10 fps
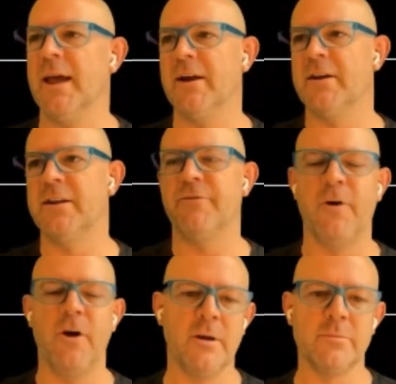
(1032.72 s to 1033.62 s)
and the
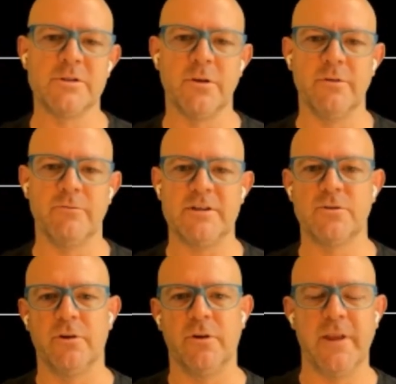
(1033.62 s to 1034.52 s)
phone number's on the
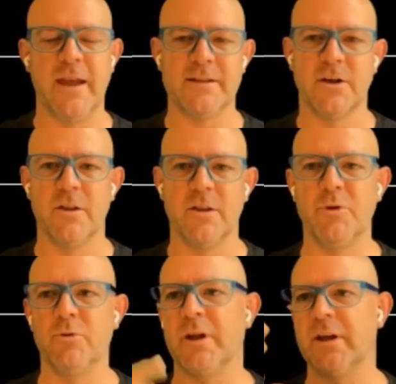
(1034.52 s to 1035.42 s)
restaurant on the outside of the
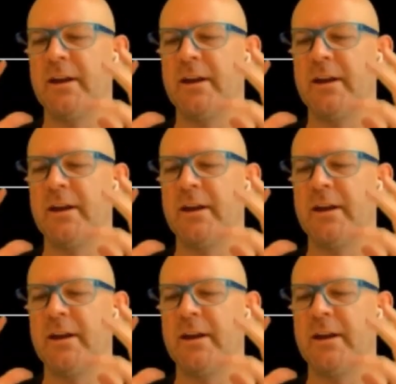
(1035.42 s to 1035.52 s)
building.